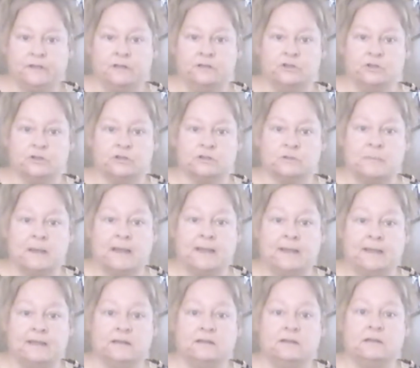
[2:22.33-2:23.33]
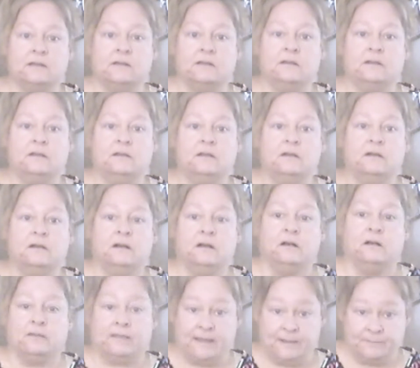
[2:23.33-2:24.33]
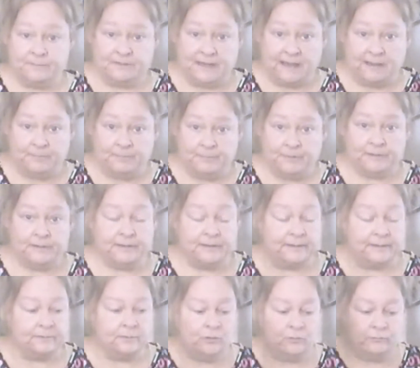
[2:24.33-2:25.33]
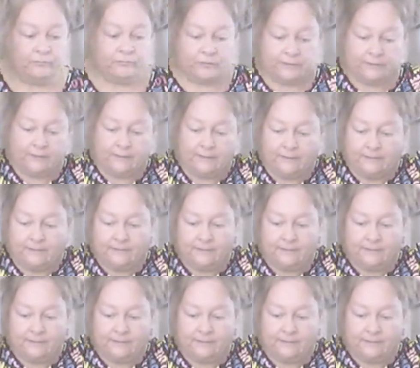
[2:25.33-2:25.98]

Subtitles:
just my laptop, and hopefully